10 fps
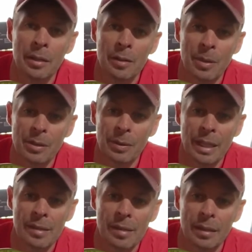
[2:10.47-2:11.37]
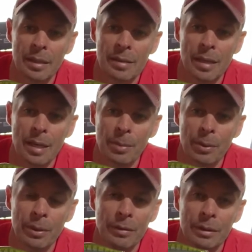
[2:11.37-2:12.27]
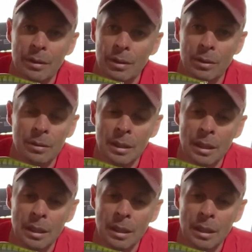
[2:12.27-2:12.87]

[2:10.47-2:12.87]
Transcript: especially when that sun gets up, or even,